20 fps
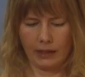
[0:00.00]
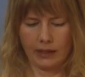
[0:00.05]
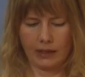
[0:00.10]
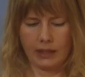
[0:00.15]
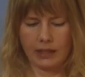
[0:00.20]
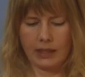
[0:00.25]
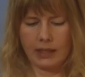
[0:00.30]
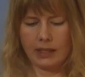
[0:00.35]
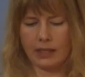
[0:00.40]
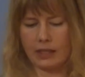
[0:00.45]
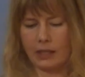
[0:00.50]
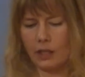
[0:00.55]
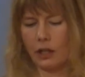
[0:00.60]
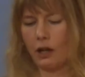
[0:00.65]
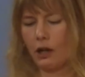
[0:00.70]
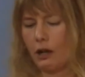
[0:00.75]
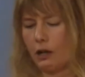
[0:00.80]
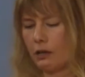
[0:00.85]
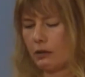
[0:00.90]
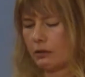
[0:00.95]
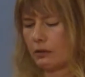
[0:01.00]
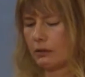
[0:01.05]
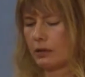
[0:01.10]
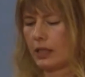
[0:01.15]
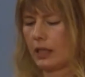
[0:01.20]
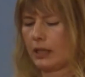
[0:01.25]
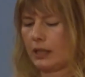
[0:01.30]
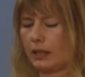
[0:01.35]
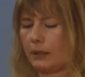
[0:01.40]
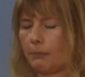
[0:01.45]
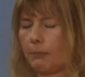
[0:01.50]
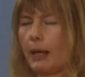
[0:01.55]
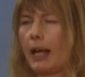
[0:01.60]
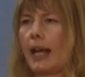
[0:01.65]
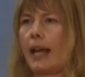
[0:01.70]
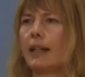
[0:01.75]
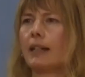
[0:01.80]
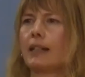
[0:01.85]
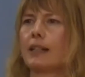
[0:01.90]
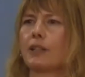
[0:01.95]
this is called
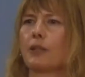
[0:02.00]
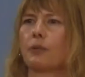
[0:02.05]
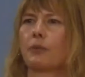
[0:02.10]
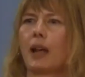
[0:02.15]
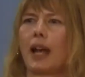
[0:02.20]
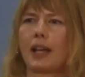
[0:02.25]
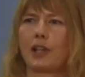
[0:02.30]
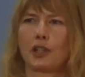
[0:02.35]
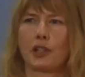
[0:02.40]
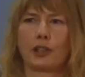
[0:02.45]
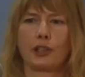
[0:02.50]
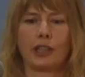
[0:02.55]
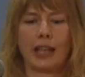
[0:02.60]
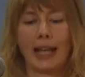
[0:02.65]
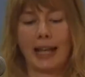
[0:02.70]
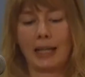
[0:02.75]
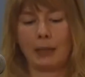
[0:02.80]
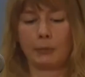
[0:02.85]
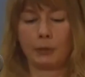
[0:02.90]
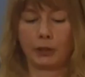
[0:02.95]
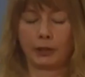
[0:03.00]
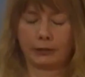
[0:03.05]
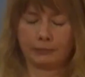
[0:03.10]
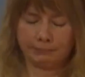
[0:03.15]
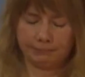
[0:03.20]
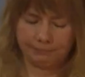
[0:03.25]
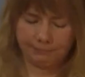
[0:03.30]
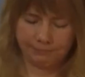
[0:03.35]
Man is a Rational Animal.